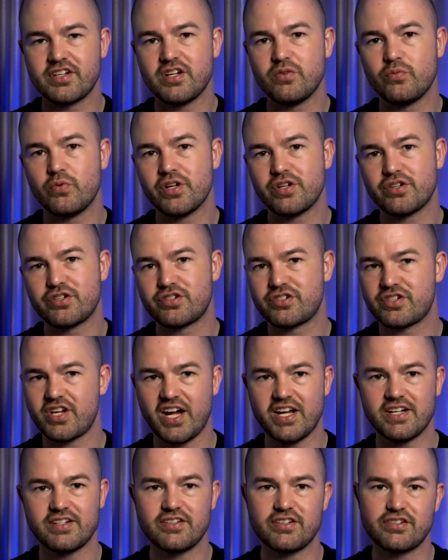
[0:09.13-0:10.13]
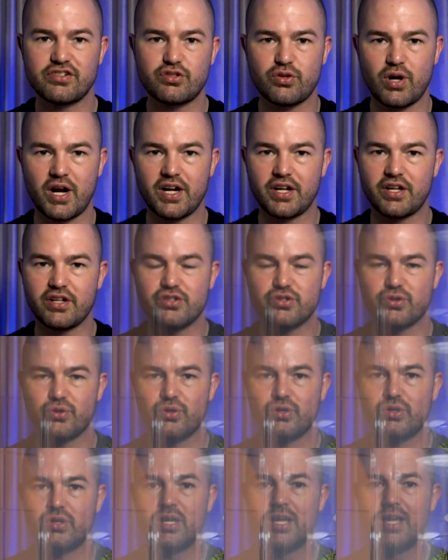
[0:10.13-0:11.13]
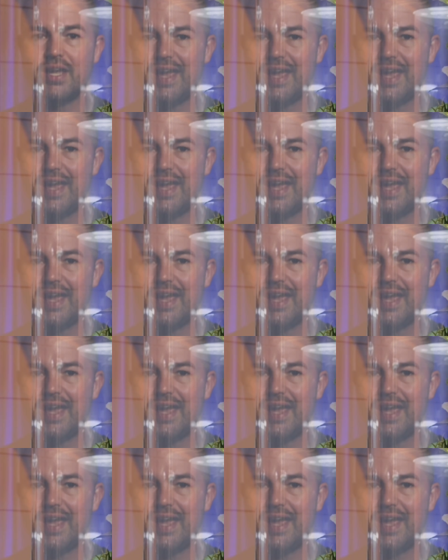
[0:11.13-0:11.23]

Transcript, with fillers: in which scientists try to control